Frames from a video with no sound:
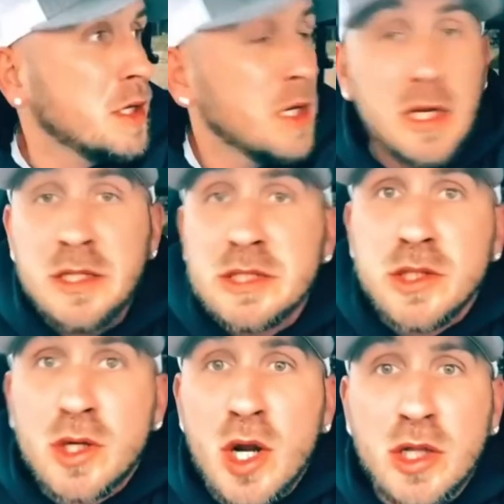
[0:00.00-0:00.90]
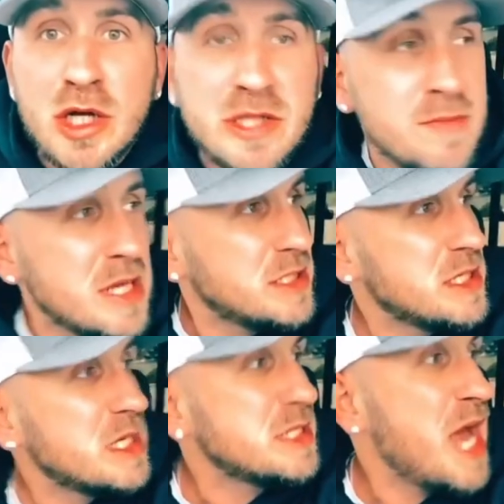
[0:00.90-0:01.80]
This little girl looked at me and she
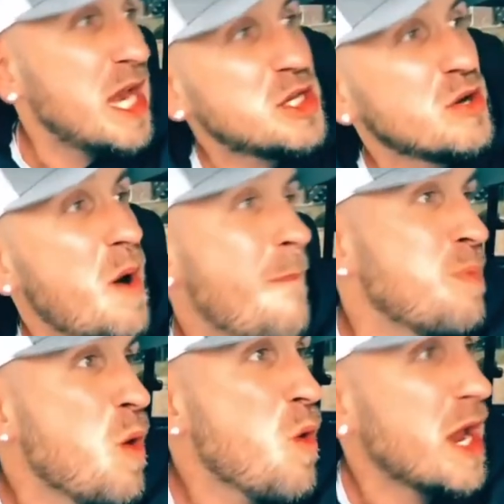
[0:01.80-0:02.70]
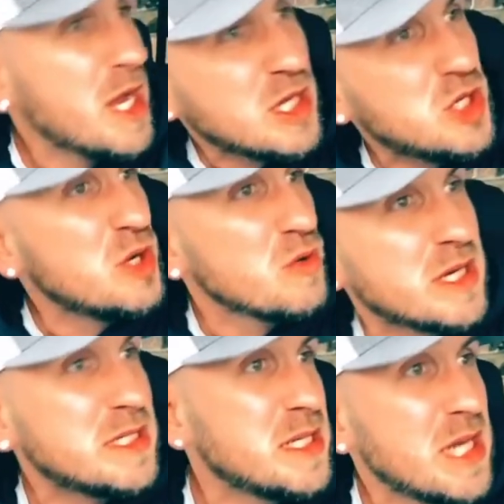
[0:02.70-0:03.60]
said, Daddy, you're a boy. You don't
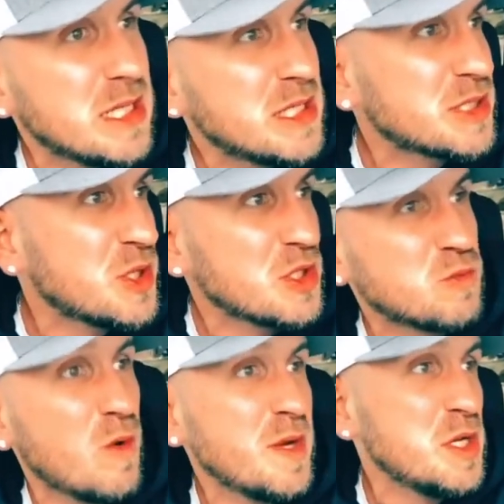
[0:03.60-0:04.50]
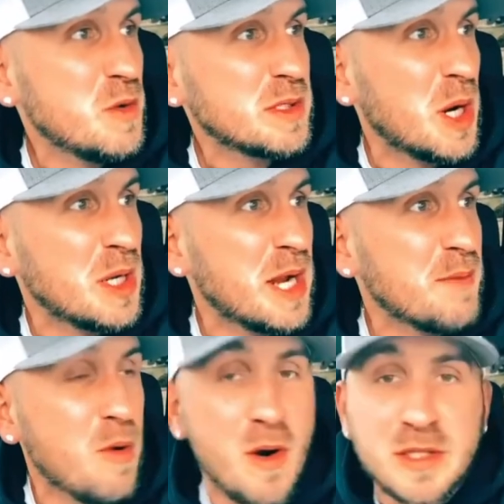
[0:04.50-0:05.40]
get to tell us girls what we do with our lady
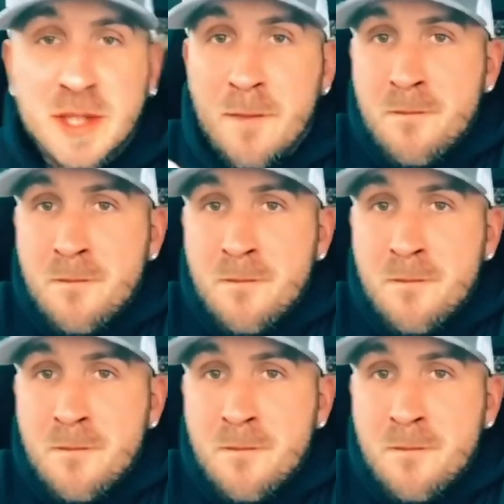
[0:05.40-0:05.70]
parts.